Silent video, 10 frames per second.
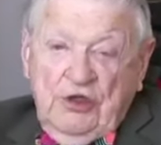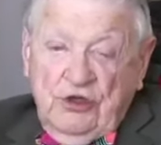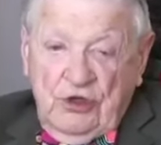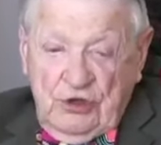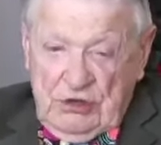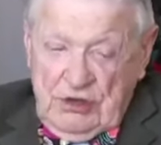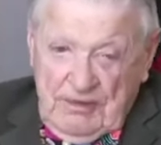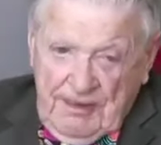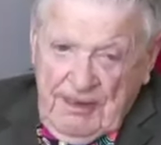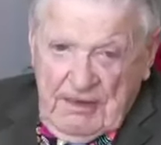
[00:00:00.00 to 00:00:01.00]
You know,
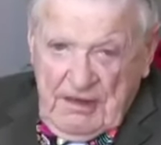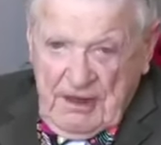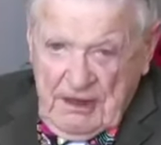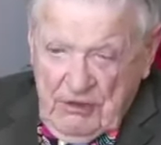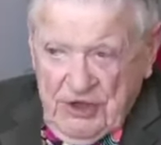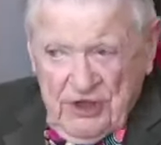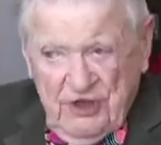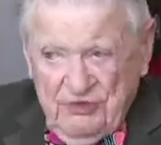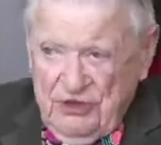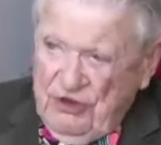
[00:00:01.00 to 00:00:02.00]
when
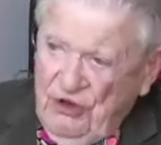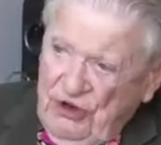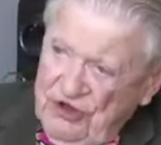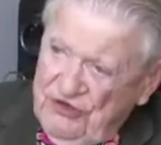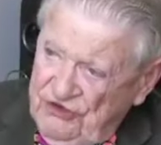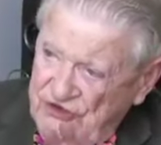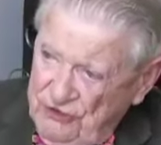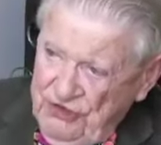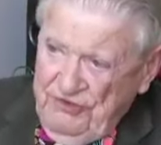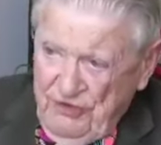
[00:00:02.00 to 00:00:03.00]
it comes to calling things
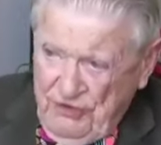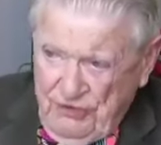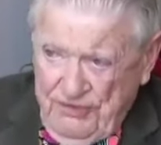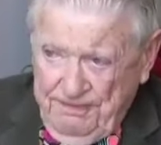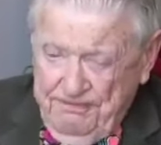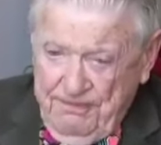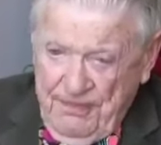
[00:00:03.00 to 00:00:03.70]
UFO,